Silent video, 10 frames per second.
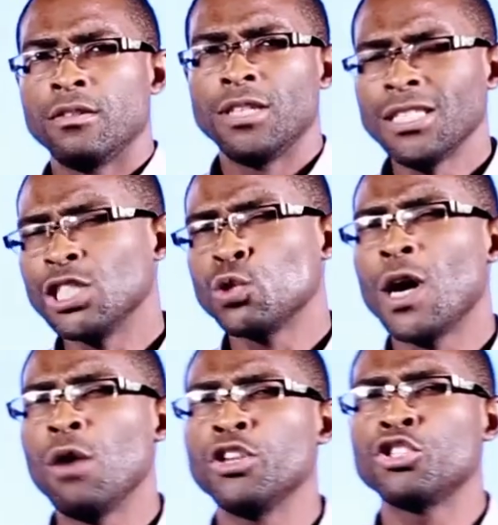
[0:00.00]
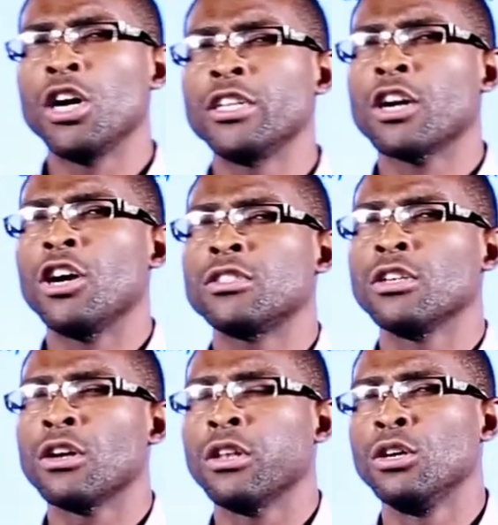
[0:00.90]
This is where we draw the
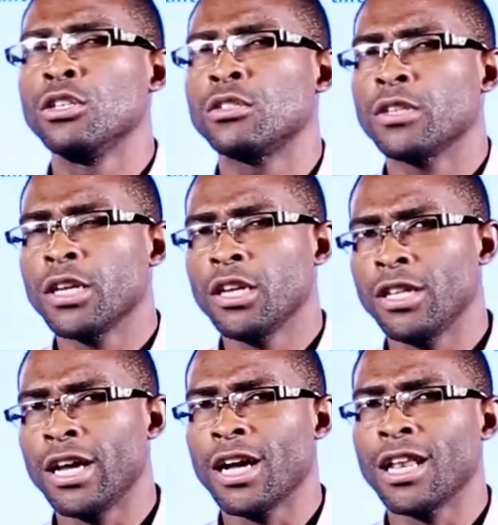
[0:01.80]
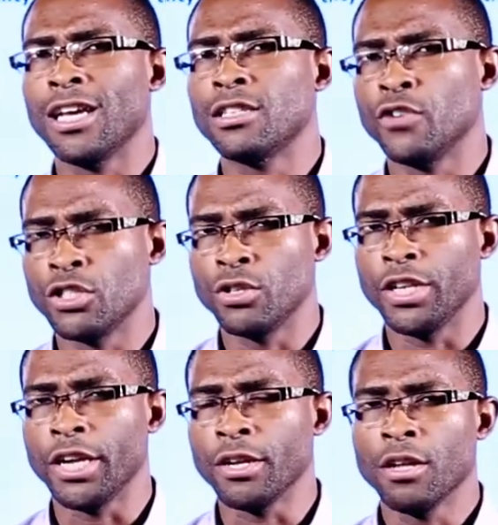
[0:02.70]
curtain close in our class for
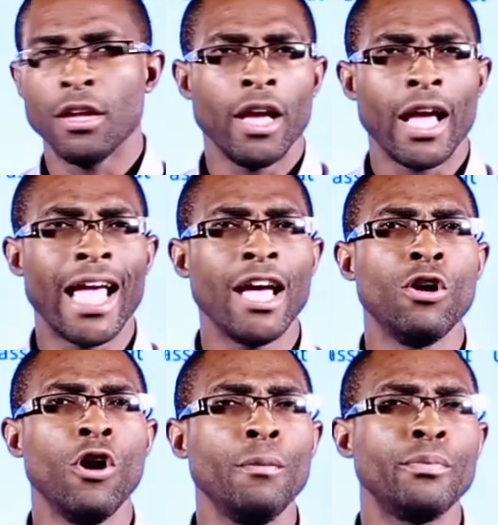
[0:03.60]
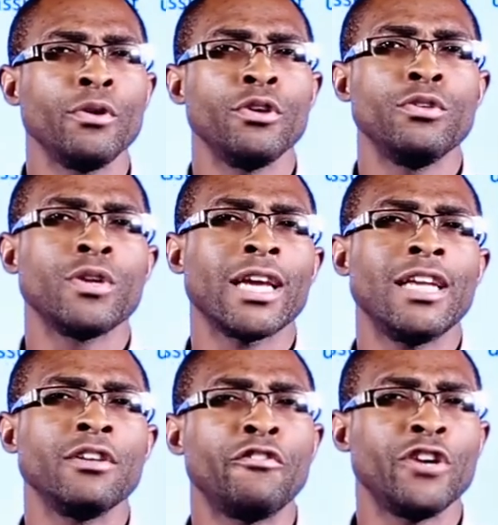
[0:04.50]
today. I hope you
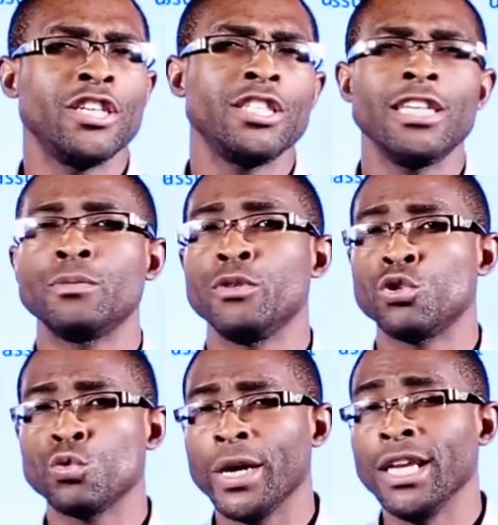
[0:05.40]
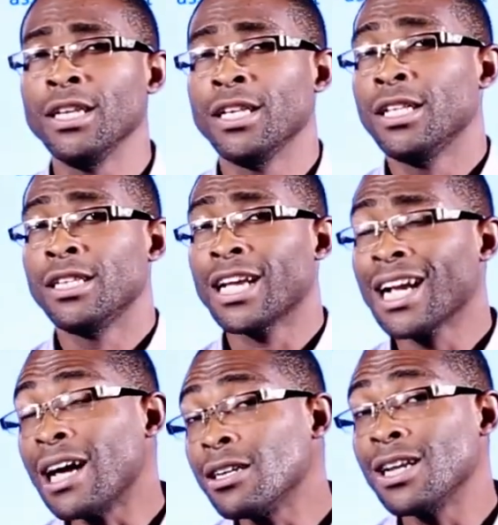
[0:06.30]
can differentiate between the
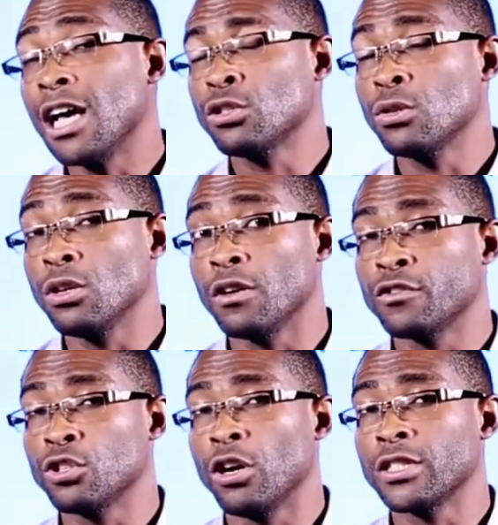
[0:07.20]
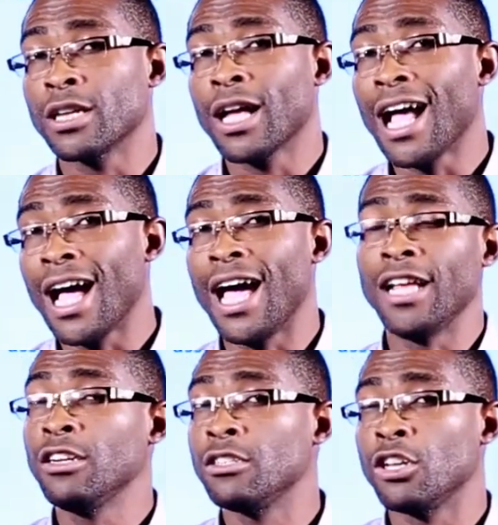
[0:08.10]
cardinal school of thought
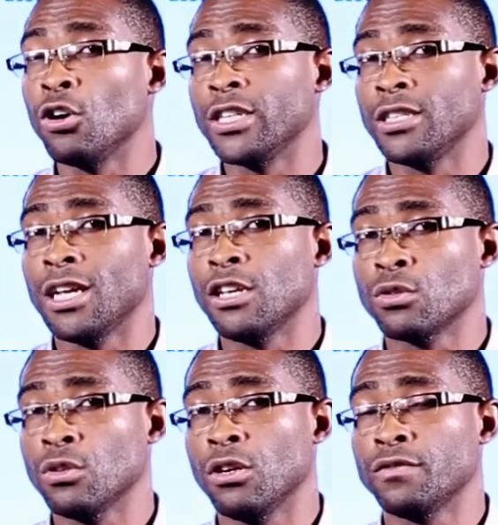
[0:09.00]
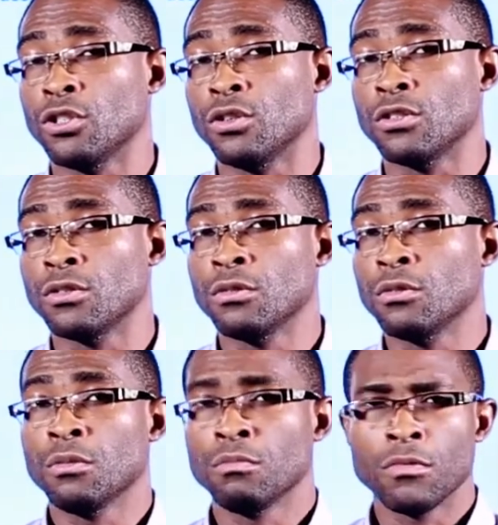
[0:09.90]
and the ordinal school of thought.
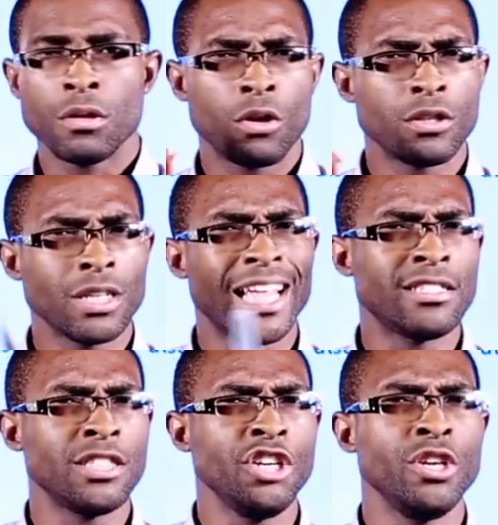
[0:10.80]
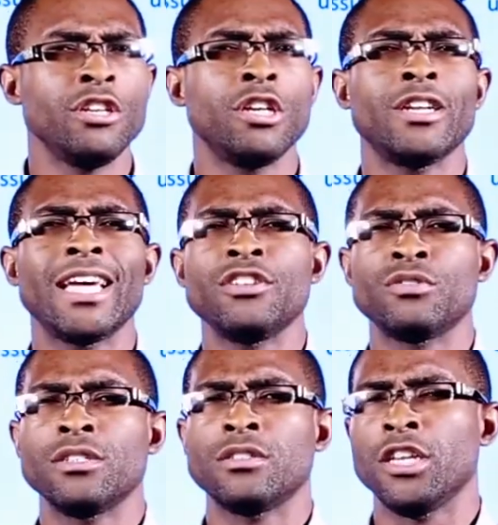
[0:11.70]
Until I see you in another
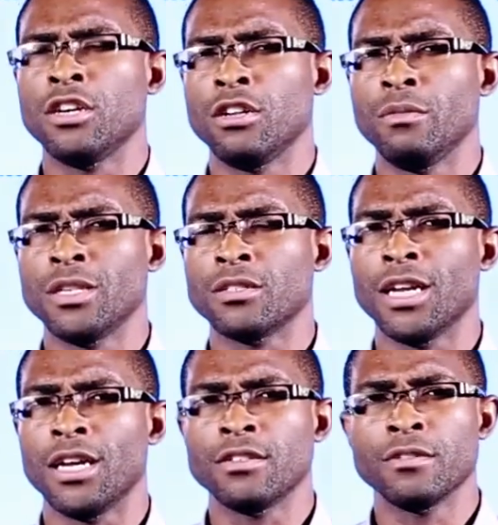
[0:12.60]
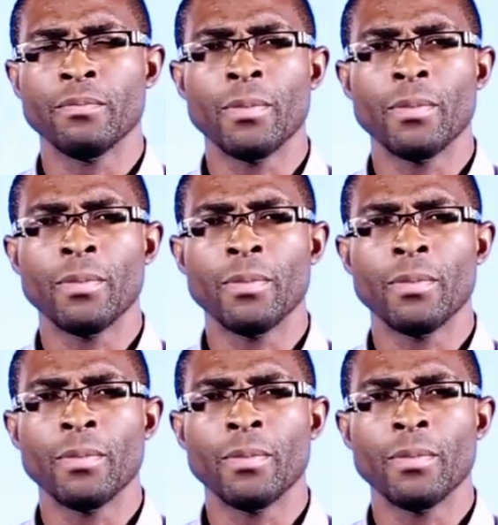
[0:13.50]
interesting economics class.